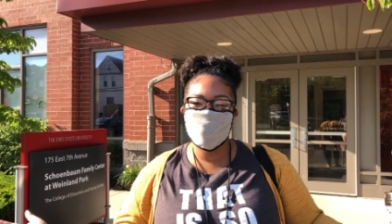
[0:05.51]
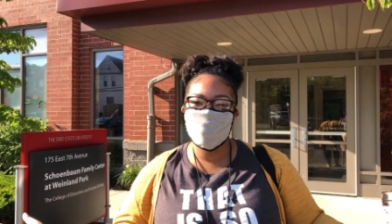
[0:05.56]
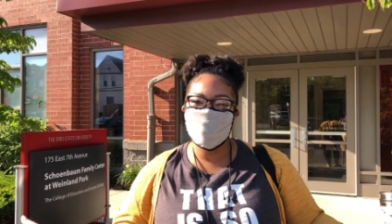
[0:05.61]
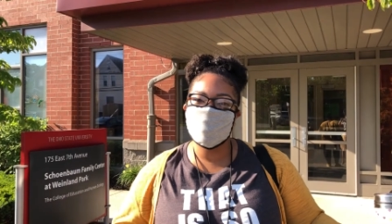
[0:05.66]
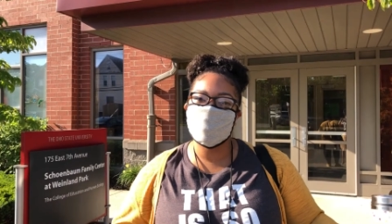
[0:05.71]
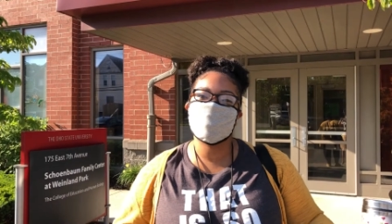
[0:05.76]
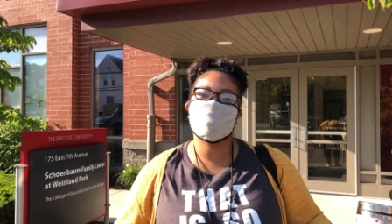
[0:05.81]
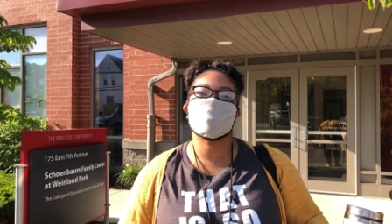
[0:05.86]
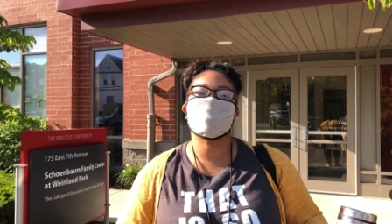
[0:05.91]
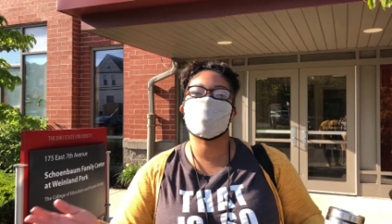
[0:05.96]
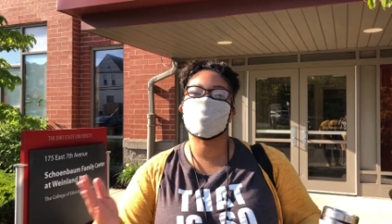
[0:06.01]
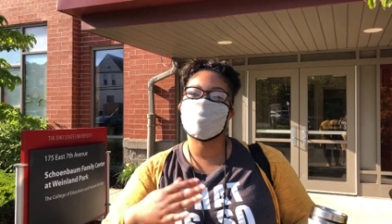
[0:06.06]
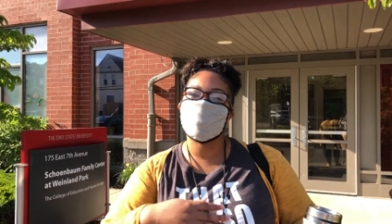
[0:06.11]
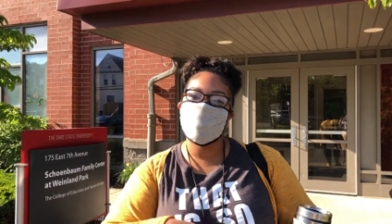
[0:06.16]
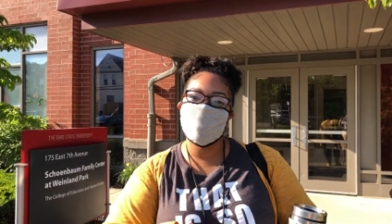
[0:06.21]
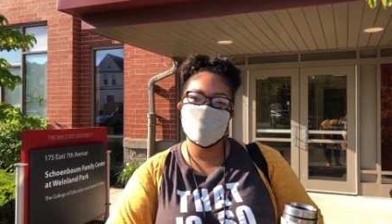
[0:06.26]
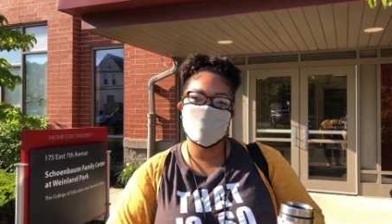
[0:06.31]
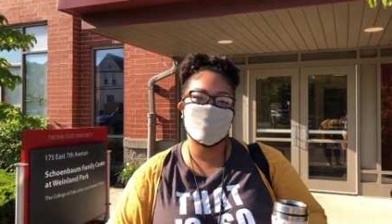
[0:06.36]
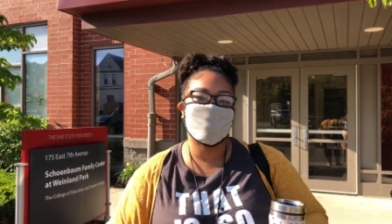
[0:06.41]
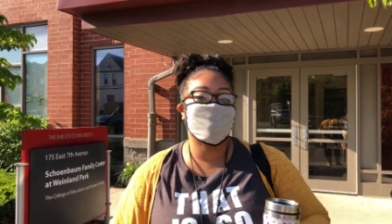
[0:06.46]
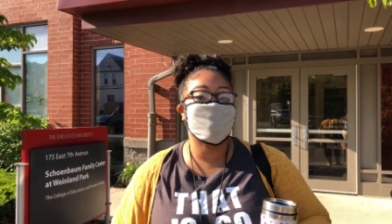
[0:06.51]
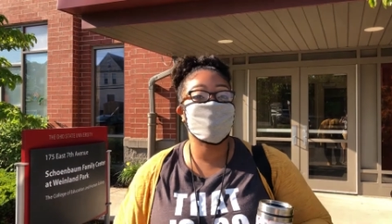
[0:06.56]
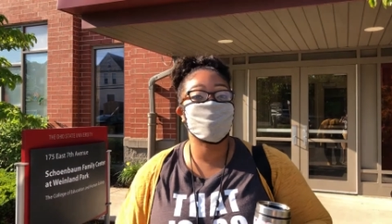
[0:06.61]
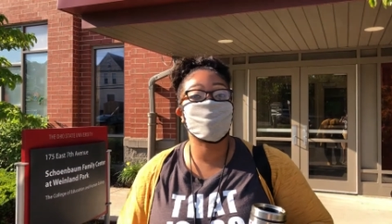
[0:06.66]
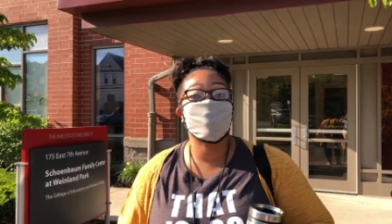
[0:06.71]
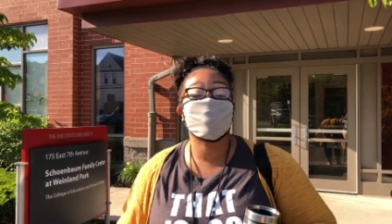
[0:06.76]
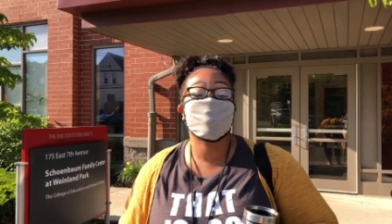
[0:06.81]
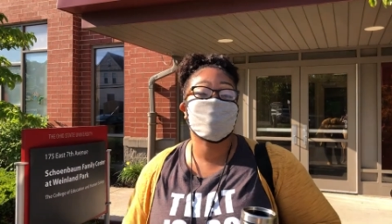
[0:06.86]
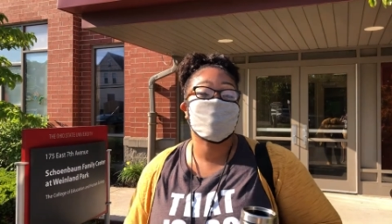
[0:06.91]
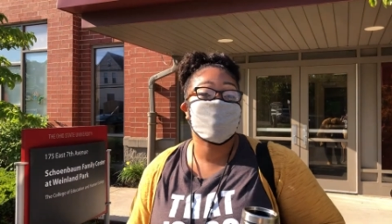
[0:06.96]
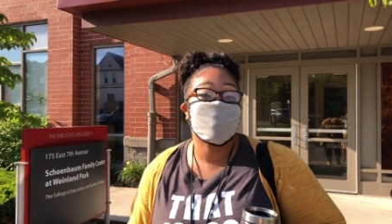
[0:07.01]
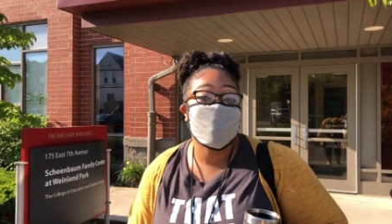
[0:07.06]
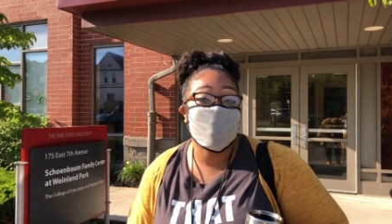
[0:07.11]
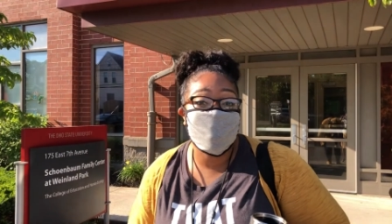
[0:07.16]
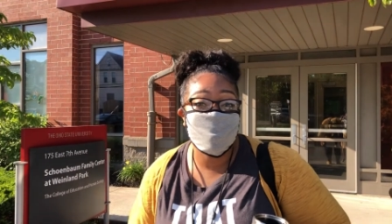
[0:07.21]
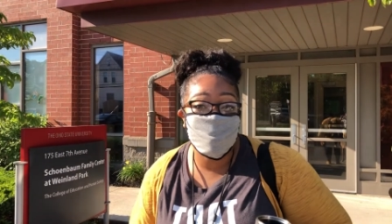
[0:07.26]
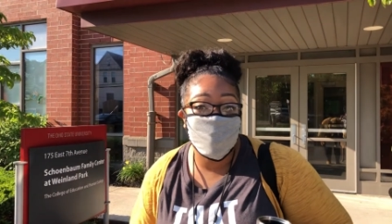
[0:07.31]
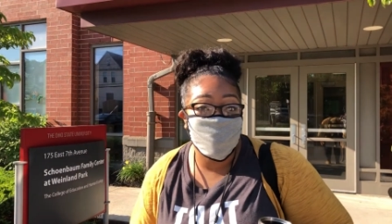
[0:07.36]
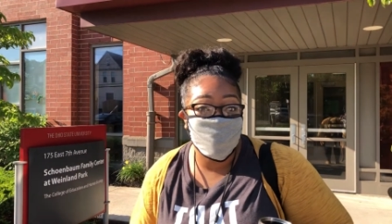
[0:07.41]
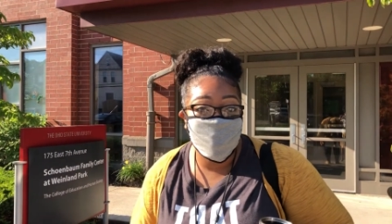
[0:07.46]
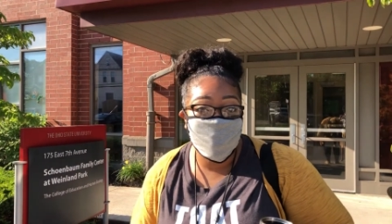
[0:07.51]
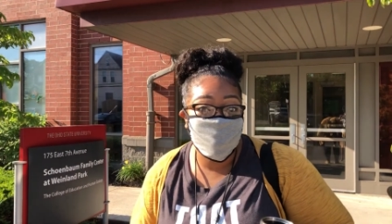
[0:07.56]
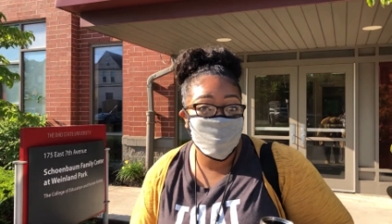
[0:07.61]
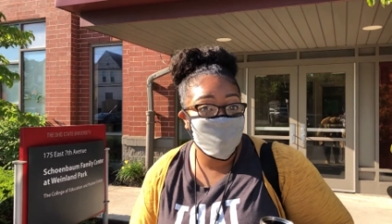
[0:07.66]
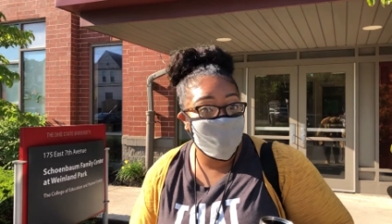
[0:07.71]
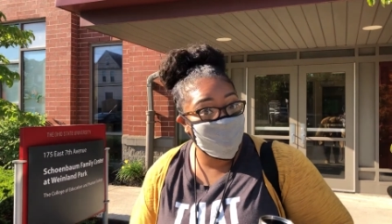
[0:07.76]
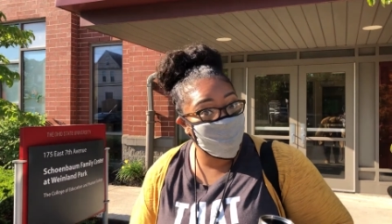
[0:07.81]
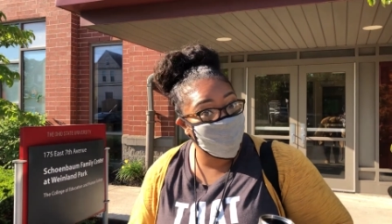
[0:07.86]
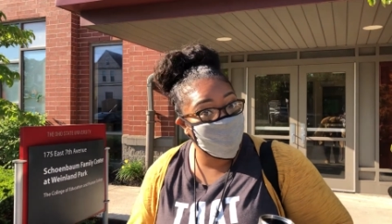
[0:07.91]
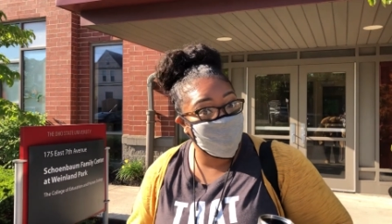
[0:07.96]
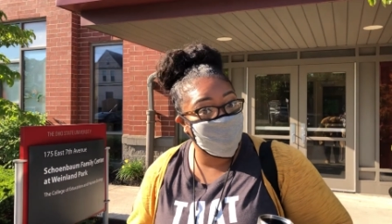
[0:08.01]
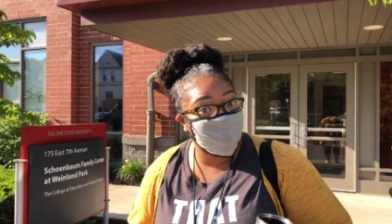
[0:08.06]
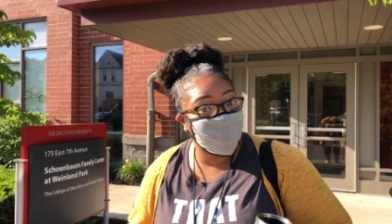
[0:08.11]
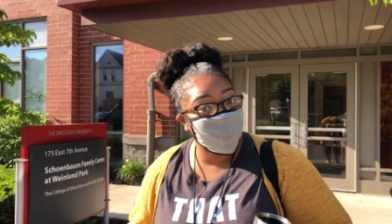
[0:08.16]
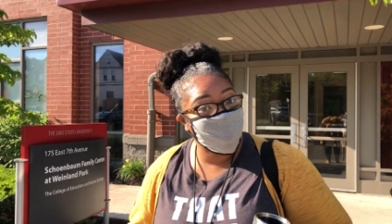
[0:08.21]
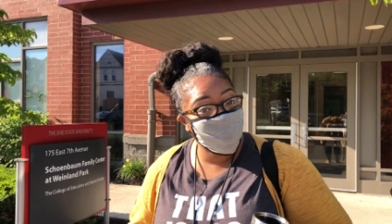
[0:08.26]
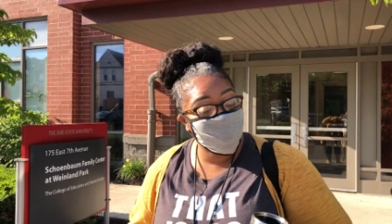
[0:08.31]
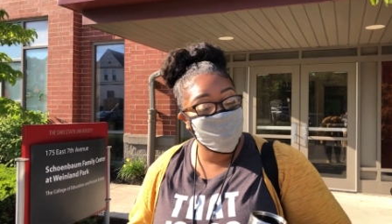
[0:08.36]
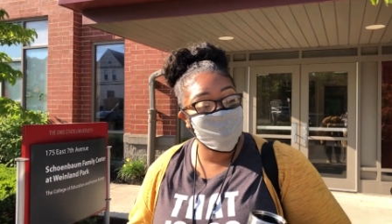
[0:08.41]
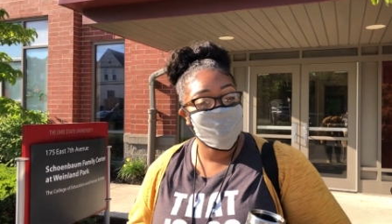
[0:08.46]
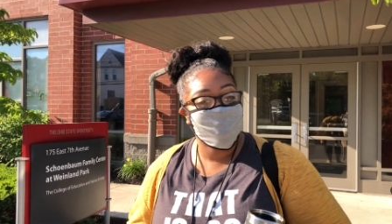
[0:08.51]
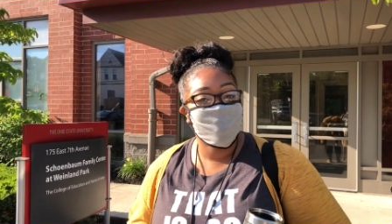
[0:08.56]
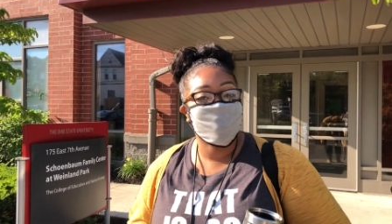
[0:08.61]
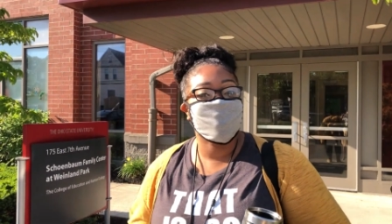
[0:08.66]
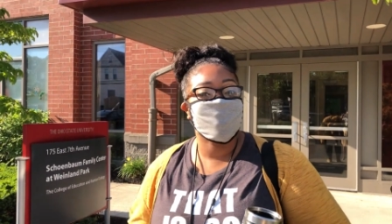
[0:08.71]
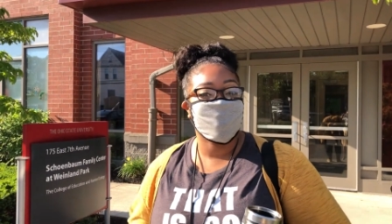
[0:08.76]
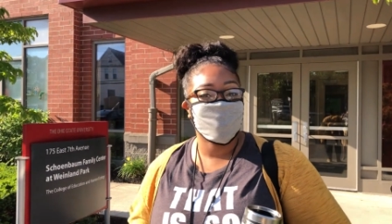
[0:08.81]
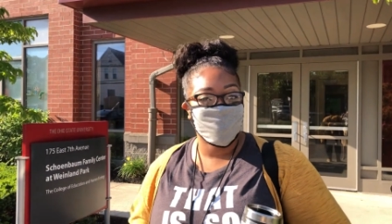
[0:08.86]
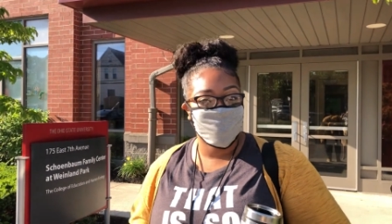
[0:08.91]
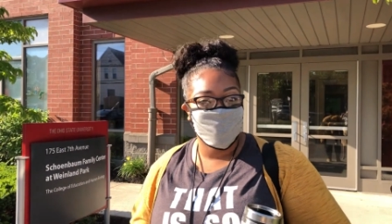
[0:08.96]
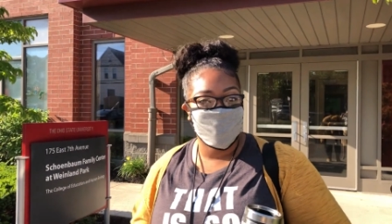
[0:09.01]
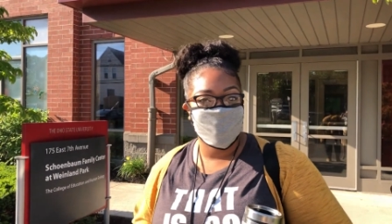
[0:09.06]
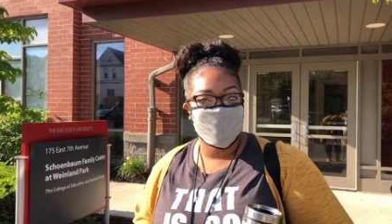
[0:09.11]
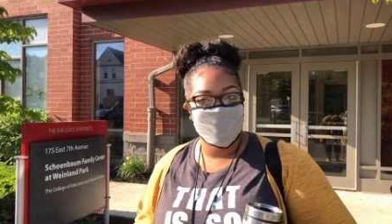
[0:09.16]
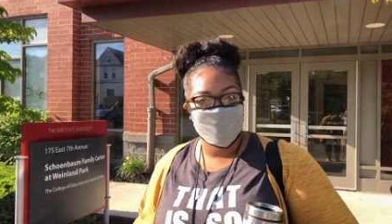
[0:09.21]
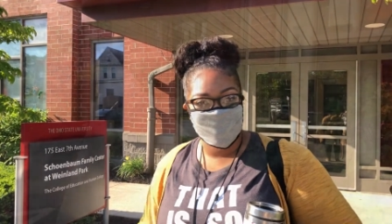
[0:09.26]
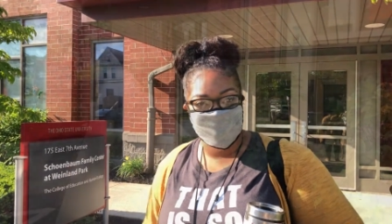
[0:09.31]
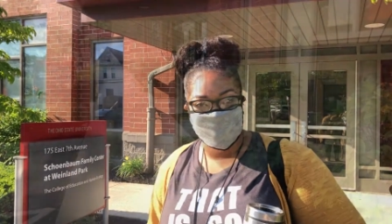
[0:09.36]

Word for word: Let's go in and see what's the same and what might be a little bit different.